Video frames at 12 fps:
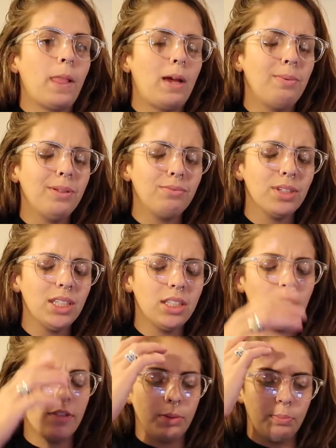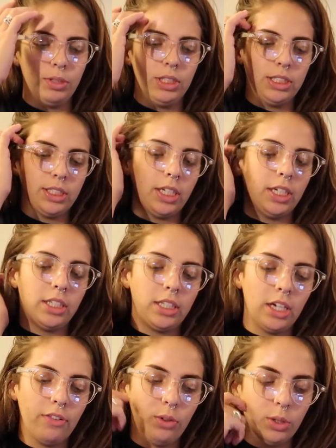I've been really loving Prince lately.
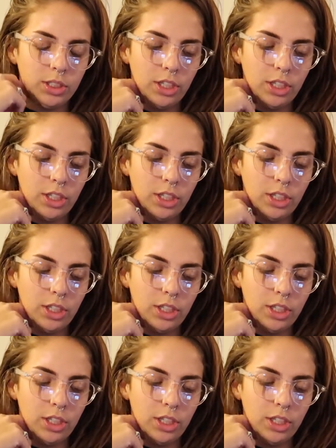I've always